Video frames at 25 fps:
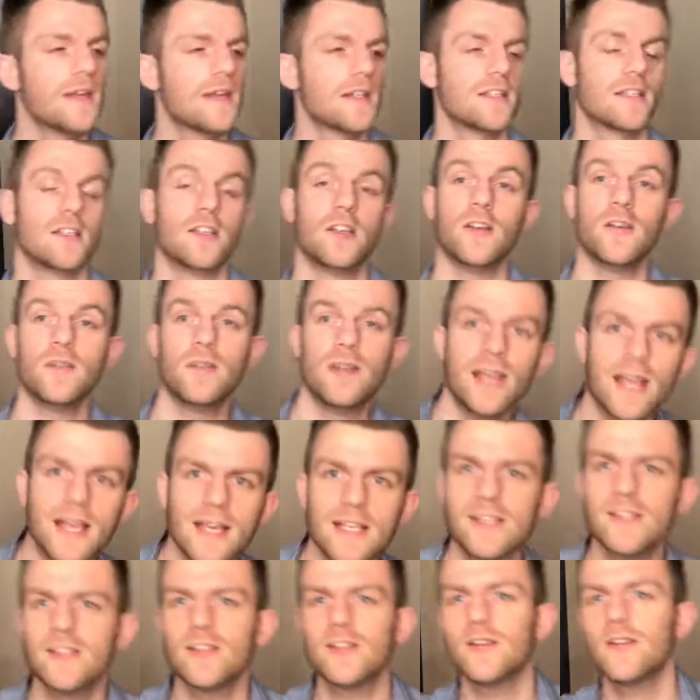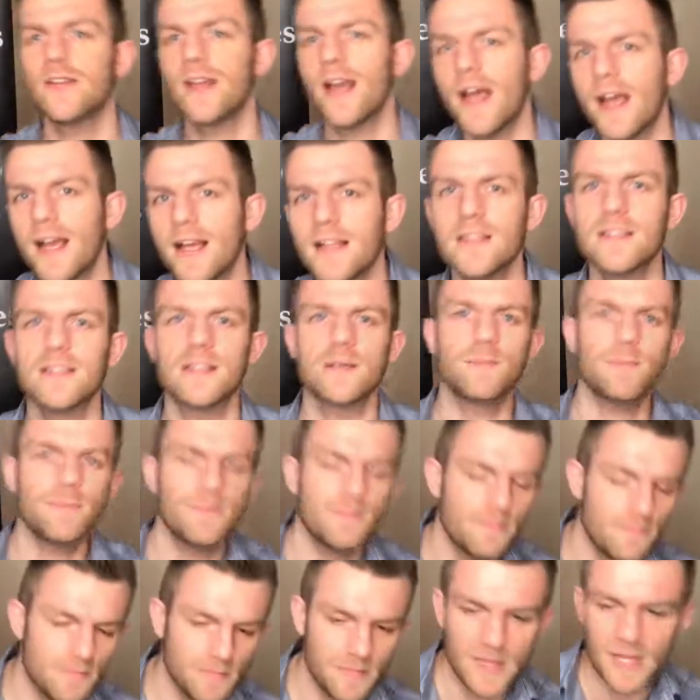To do this, to do that, to
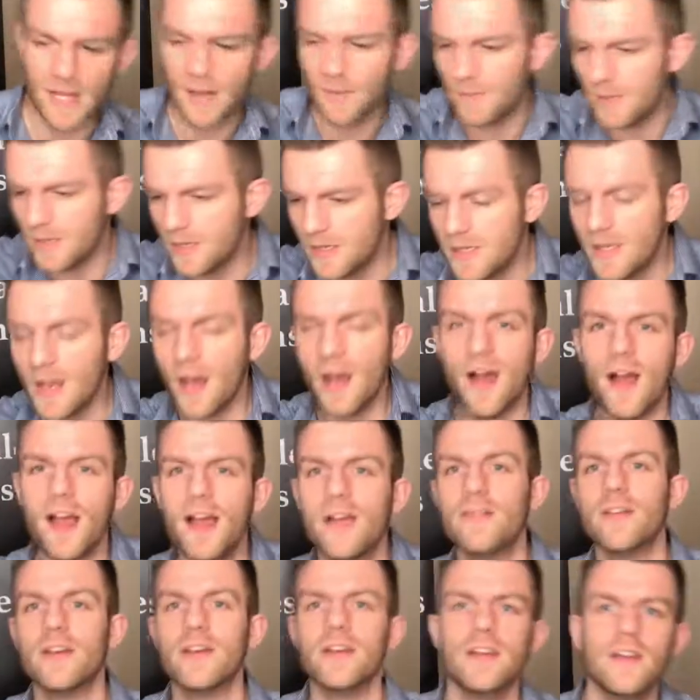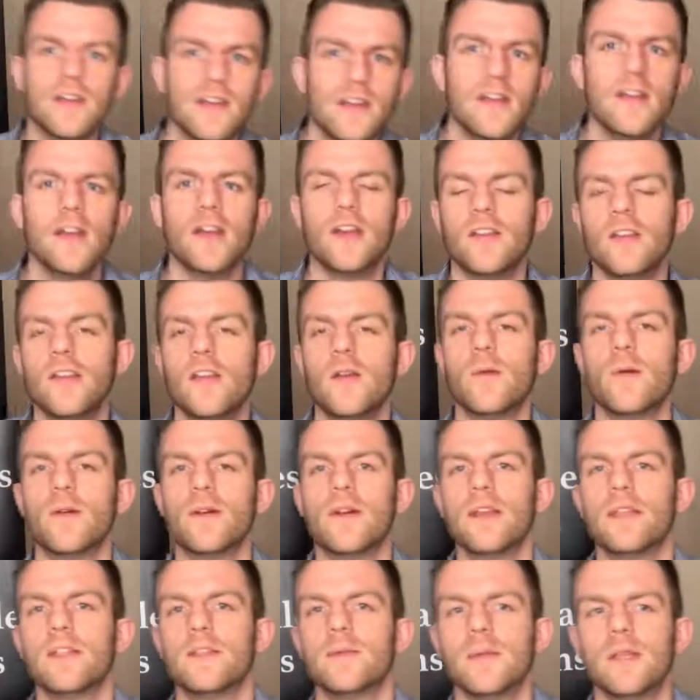dip and dive and do what
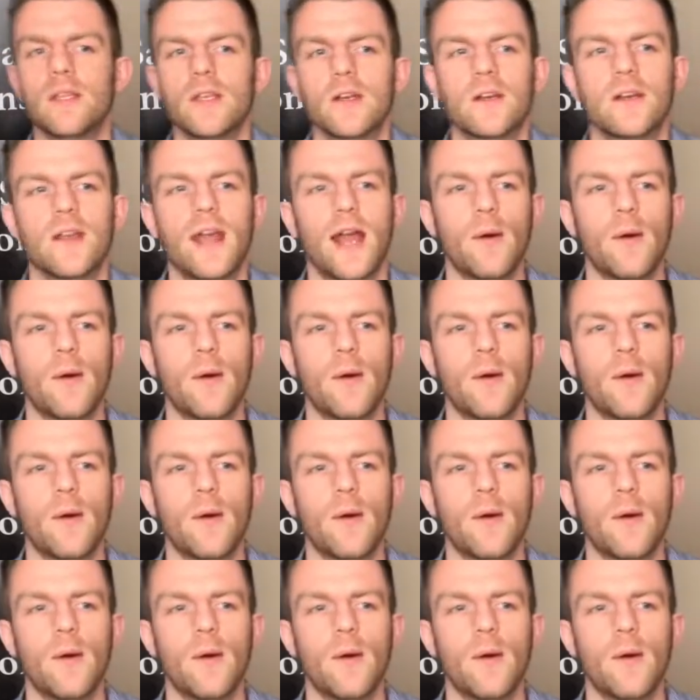needs to be done.